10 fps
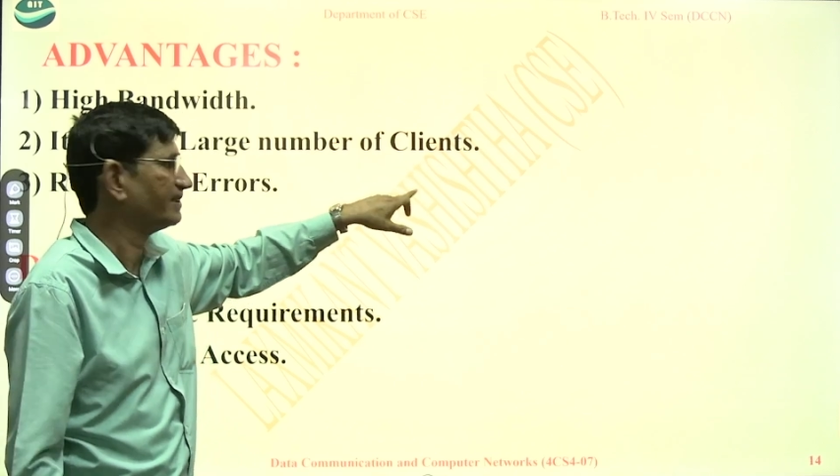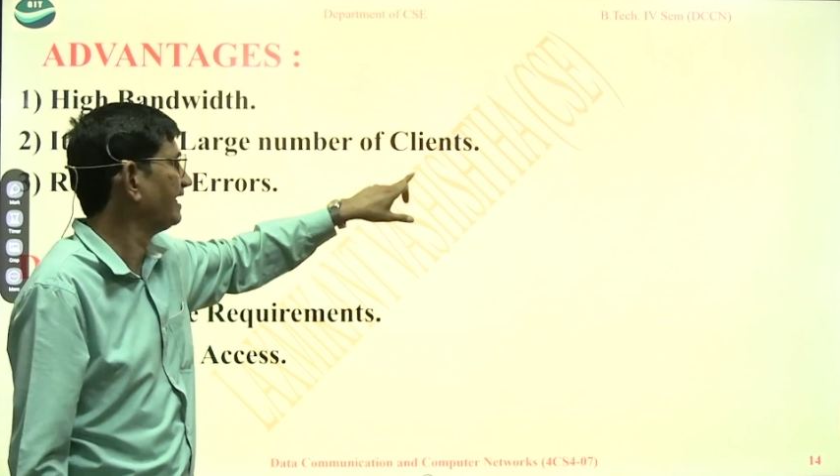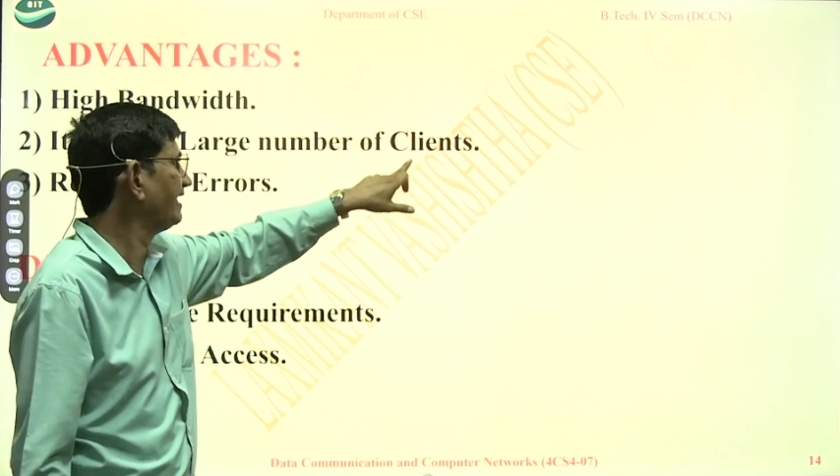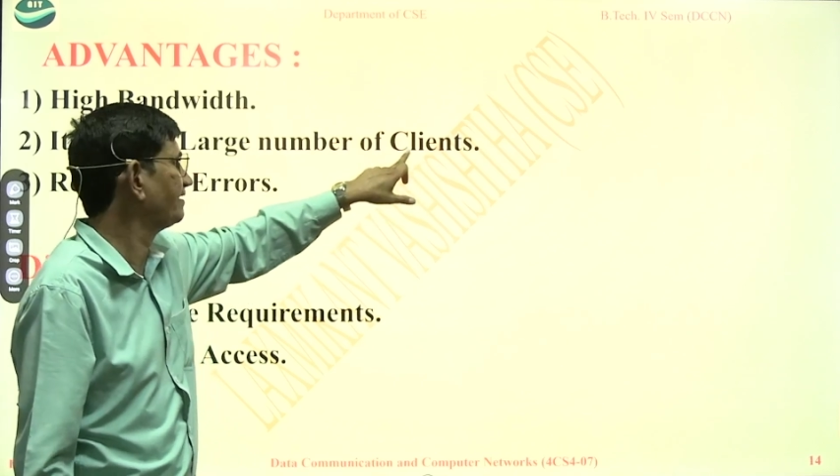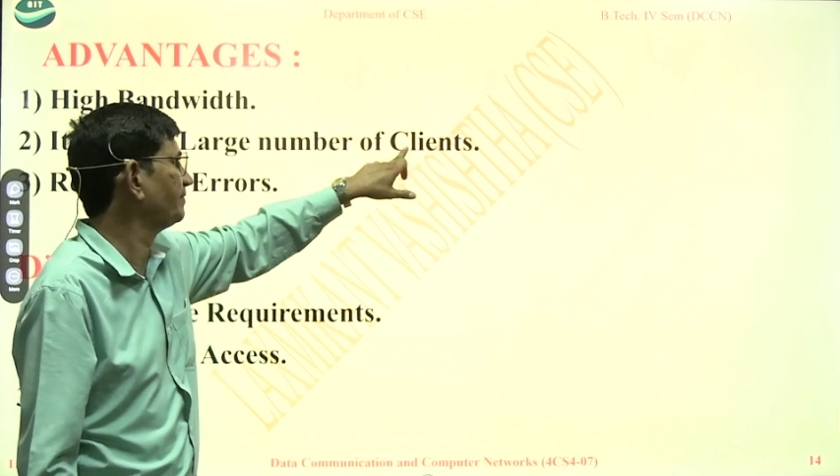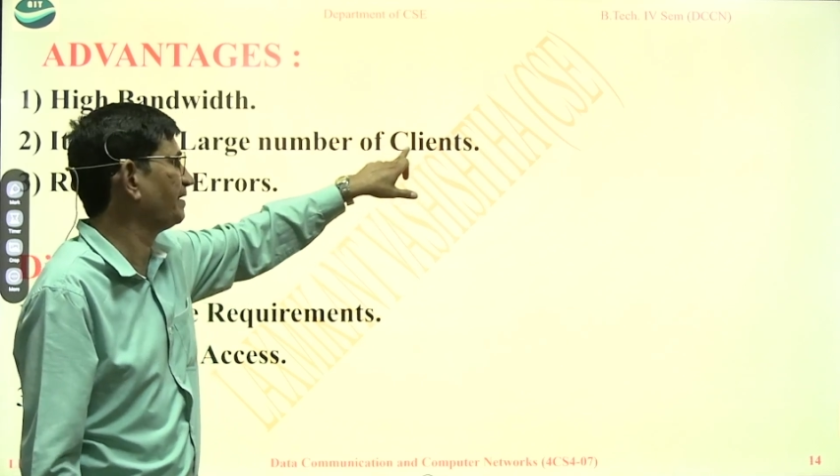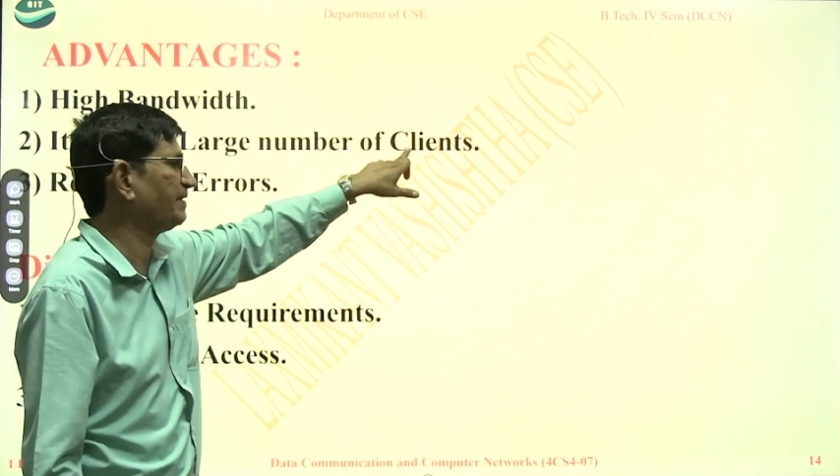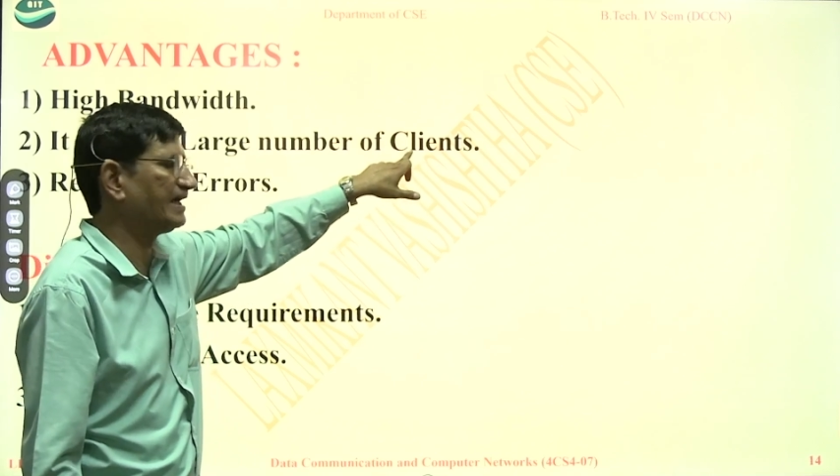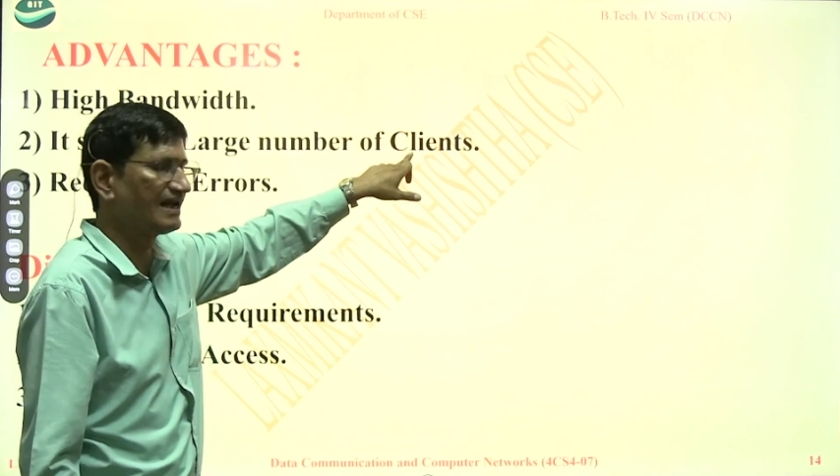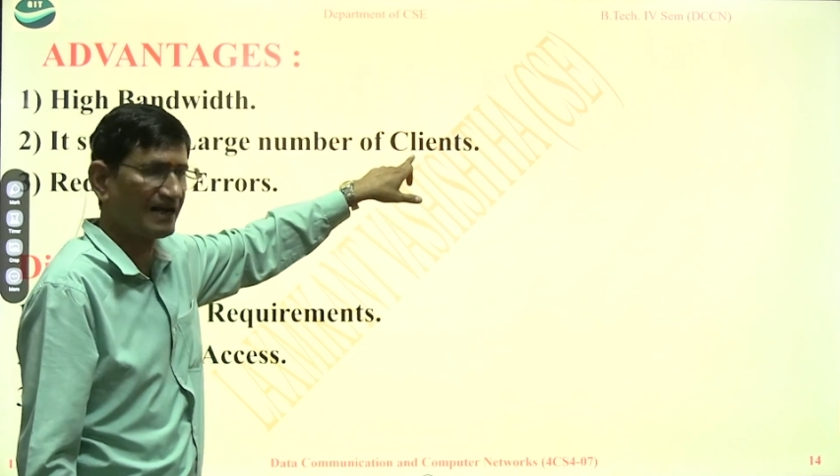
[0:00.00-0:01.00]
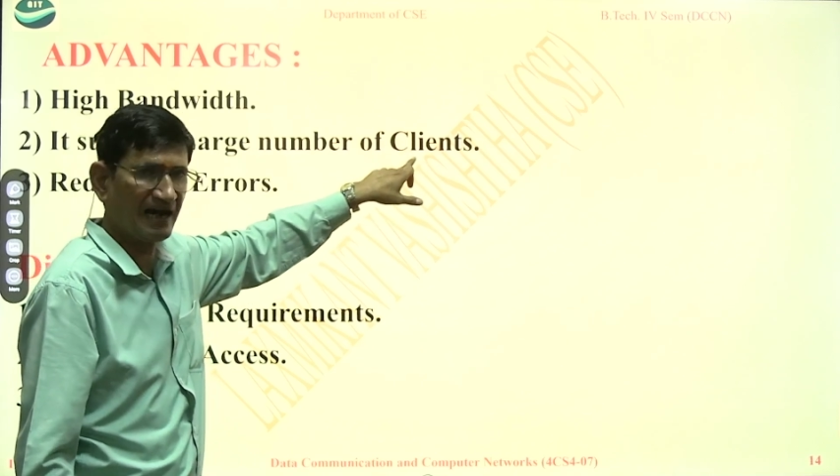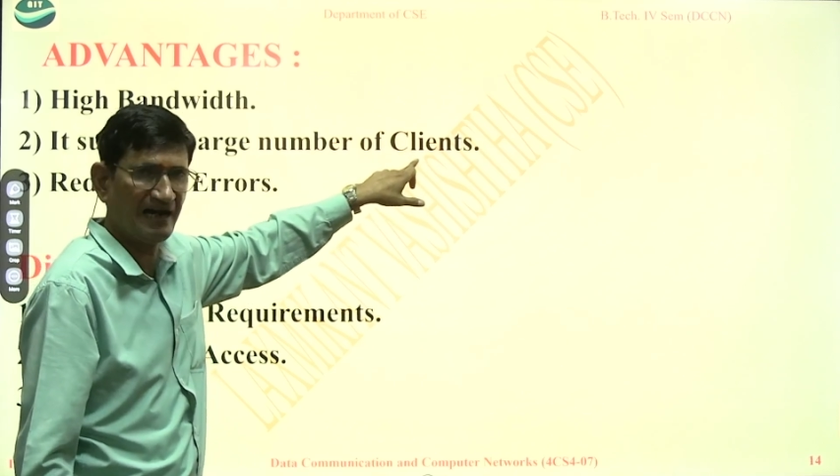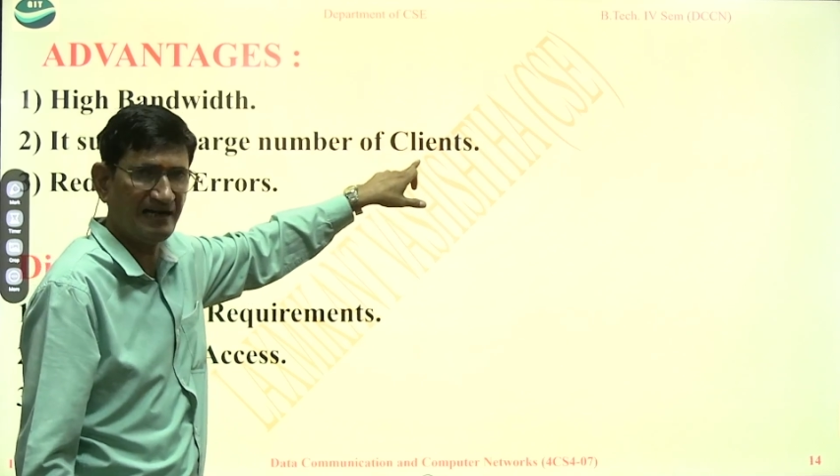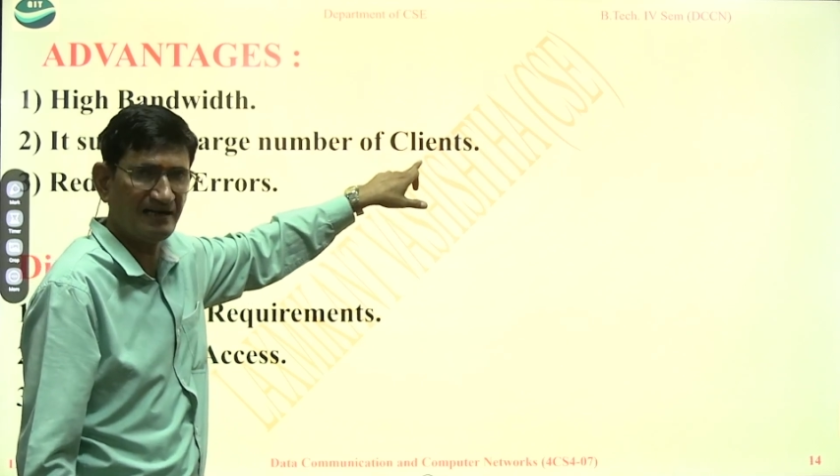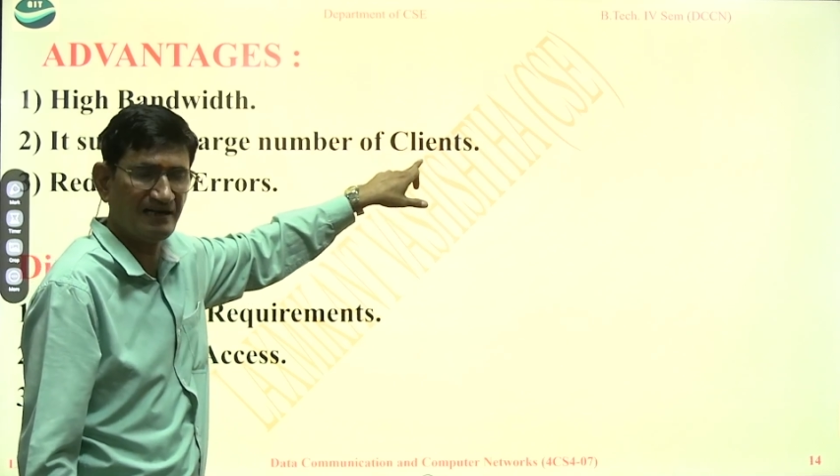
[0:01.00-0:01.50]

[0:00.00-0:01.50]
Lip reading: It may be a client,